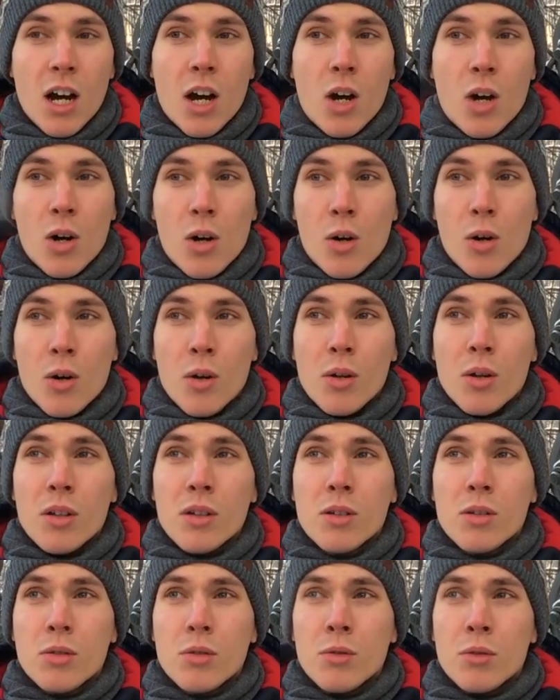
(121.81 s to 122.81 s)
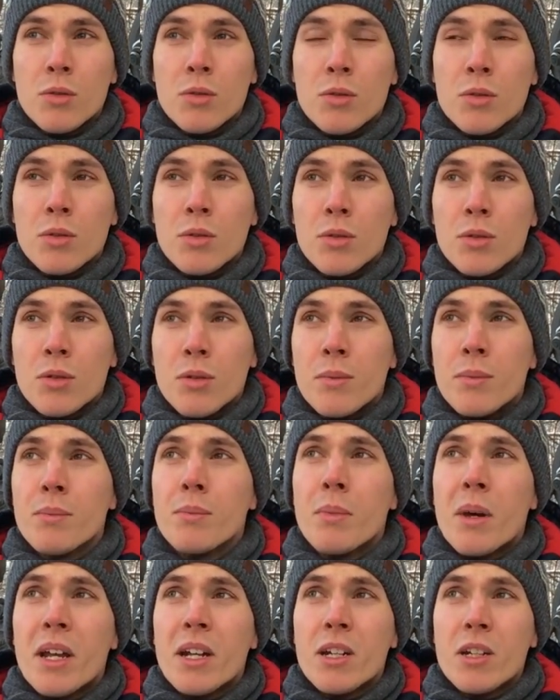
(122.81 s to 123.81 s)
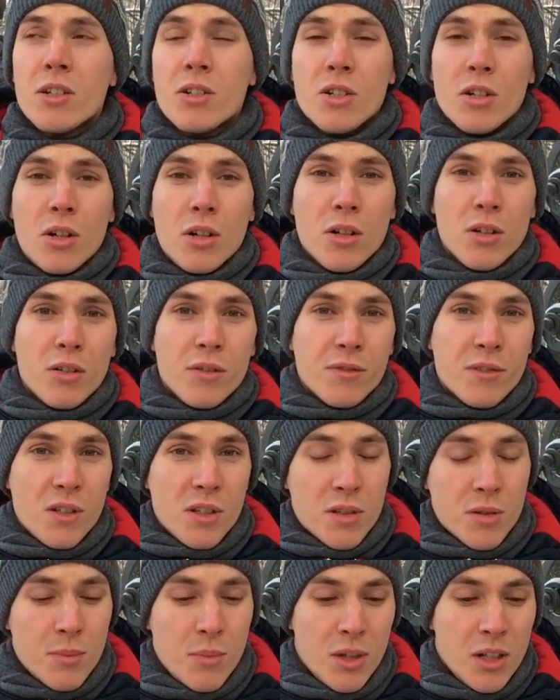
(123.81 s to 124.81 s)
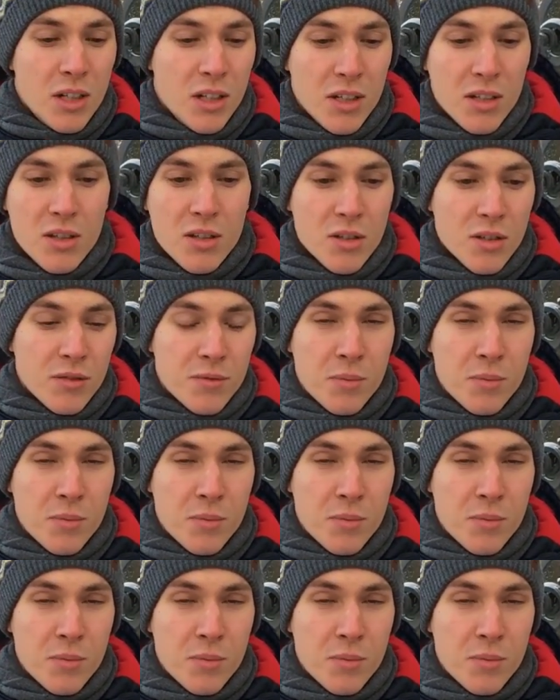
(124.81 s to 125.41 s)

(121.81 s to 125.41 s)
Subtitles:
how to manage all of these millions of